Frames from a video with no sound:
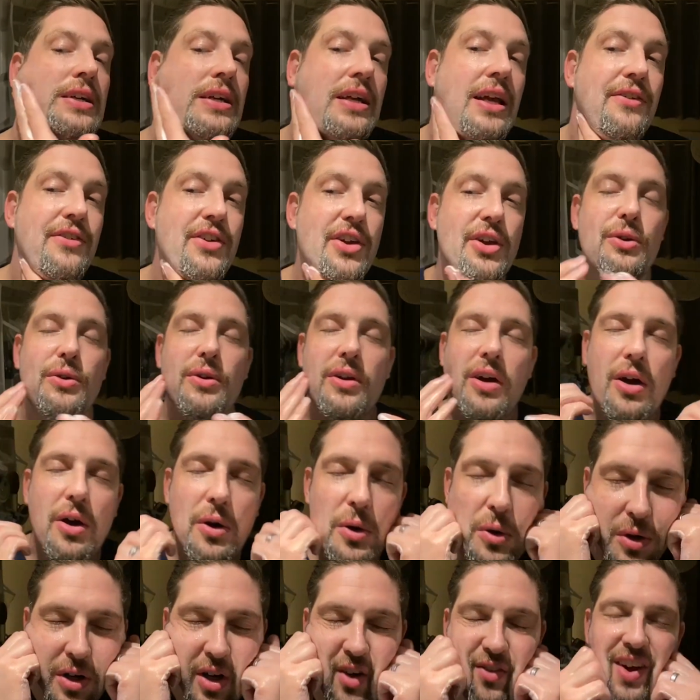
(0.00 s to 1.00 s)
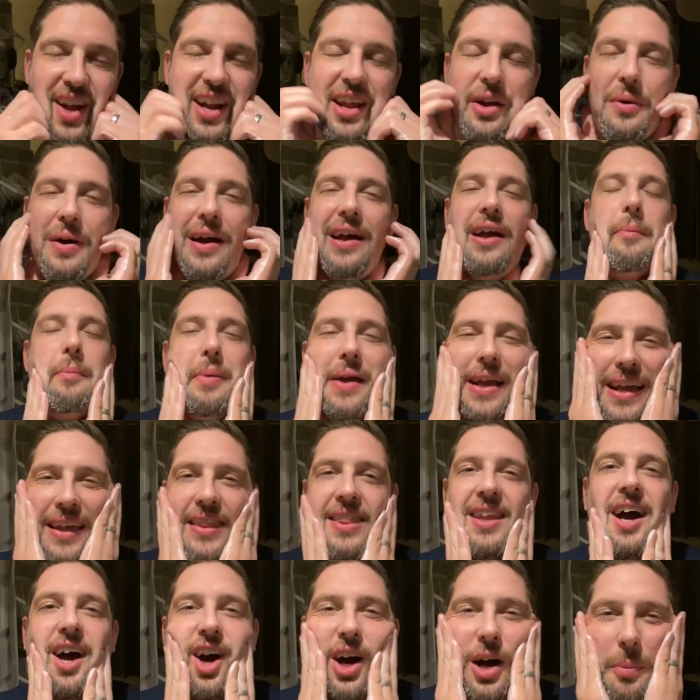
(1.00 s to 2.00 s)
if you know of any way of picking
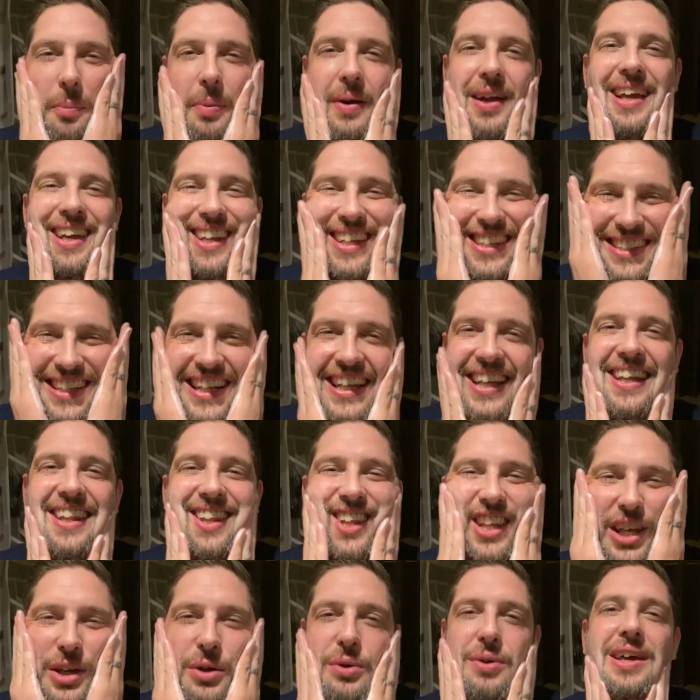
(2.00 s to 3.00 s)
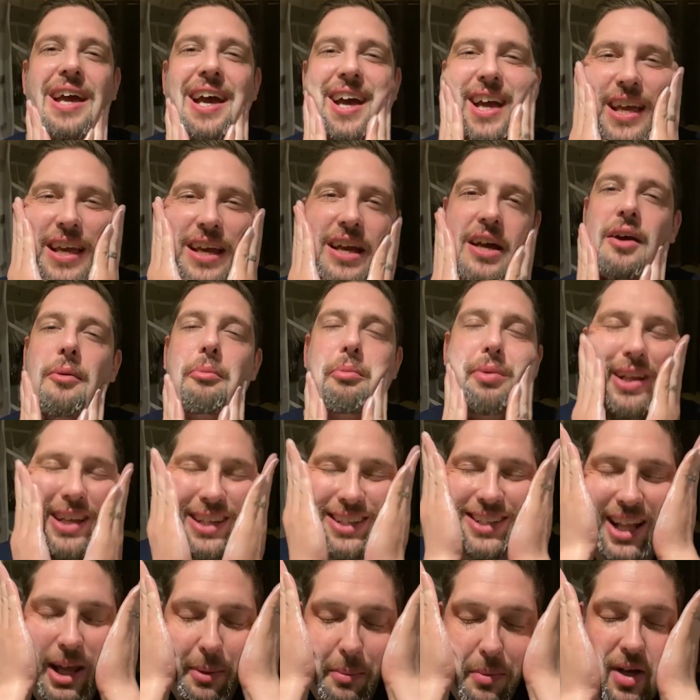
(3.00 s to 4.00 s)
that up easily in the UK,
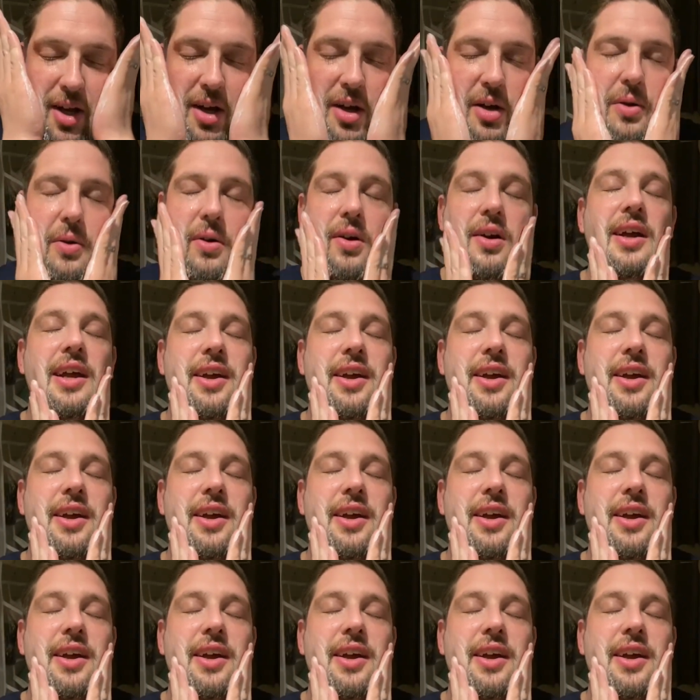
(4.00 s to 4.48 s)
please let me know.